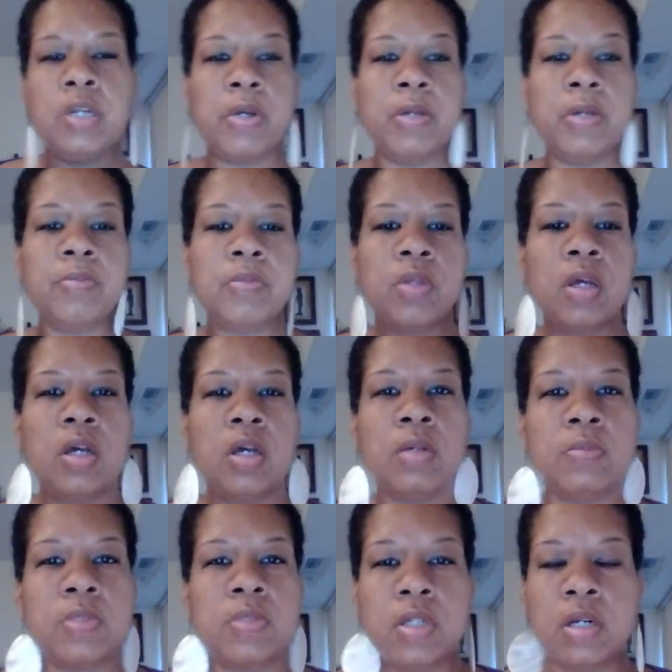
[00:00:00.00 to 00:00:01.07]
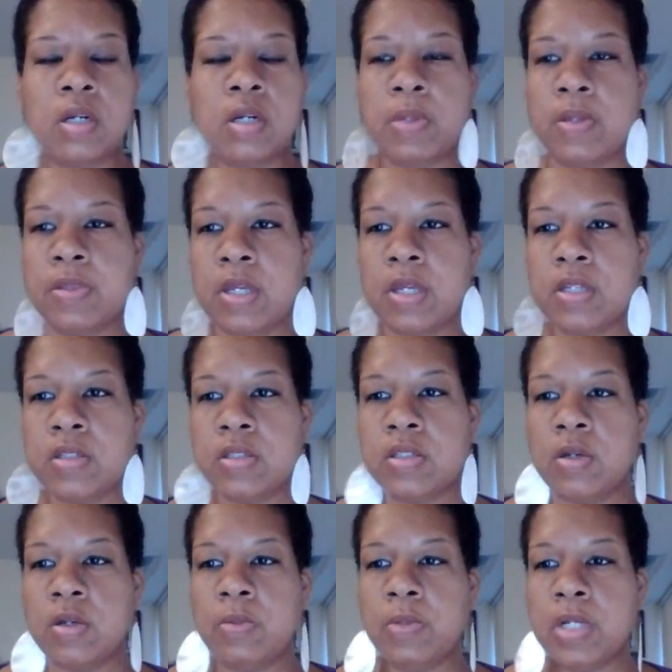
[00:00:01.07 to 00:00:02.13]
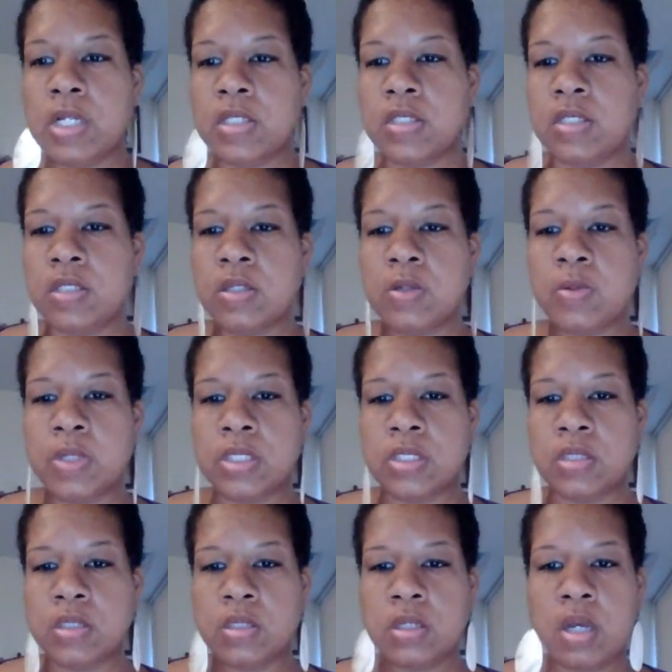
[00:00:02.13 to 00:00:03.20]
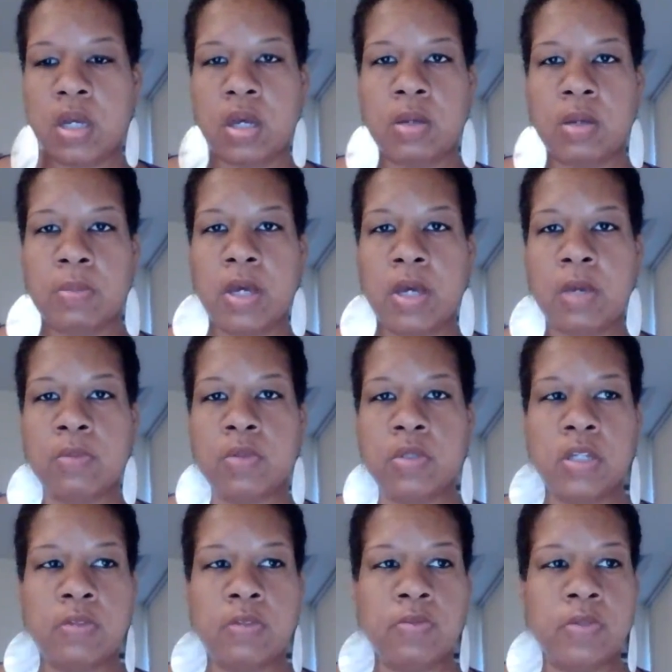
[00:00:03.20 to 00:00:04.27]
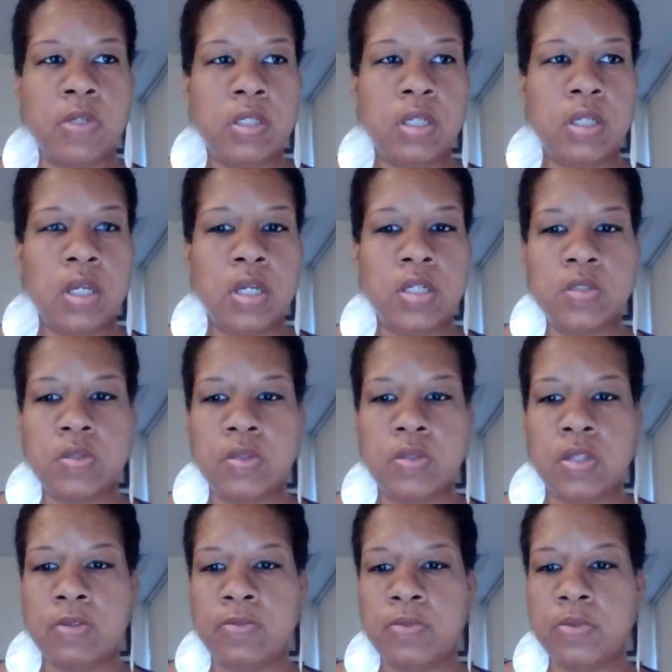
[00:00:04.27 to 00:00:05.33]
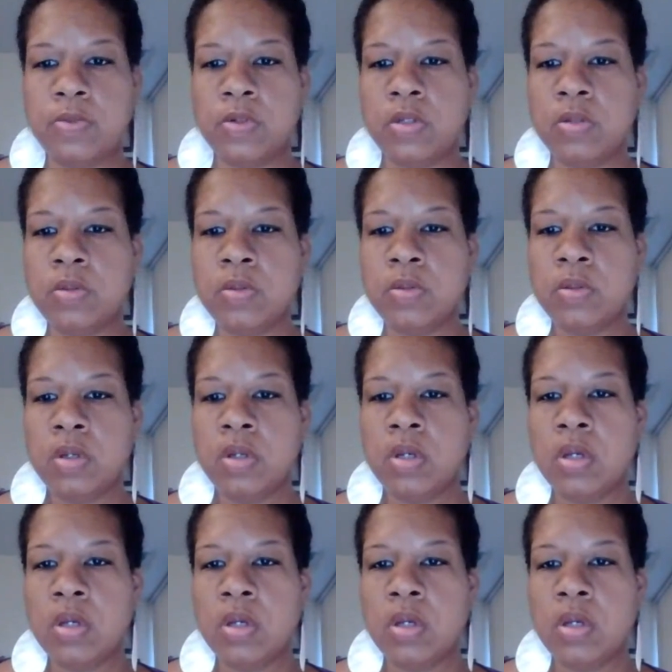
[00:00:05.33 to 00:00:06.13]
Anyway, sorry about that. So when I see the question, I will definitely answer that for you.